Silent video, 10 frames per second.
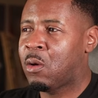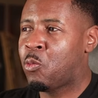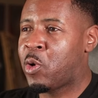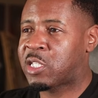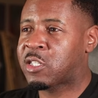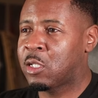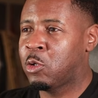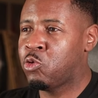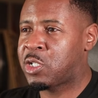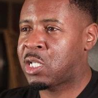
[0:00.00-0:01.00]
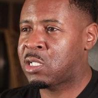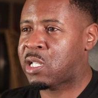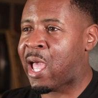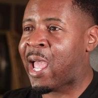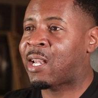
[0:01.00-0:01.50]
with
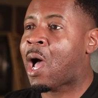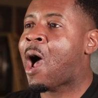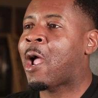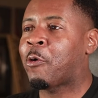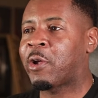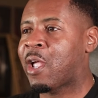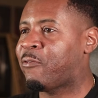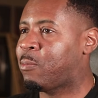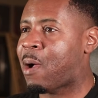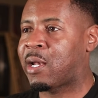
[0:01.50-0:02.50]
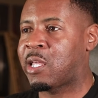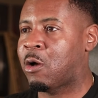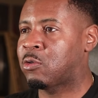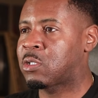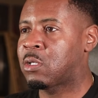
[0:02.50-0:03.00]
solutions and hiring everybody
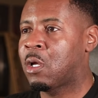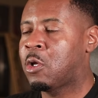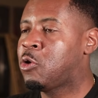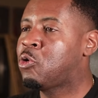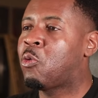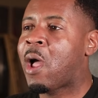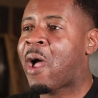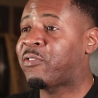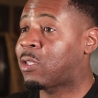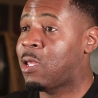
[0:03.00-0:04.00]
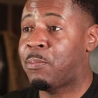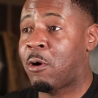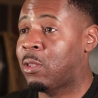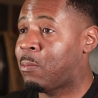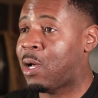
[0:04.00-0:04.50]
else. You don't have to keep
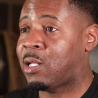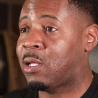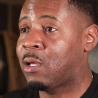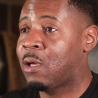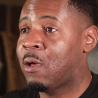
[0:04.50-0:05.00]
all the money.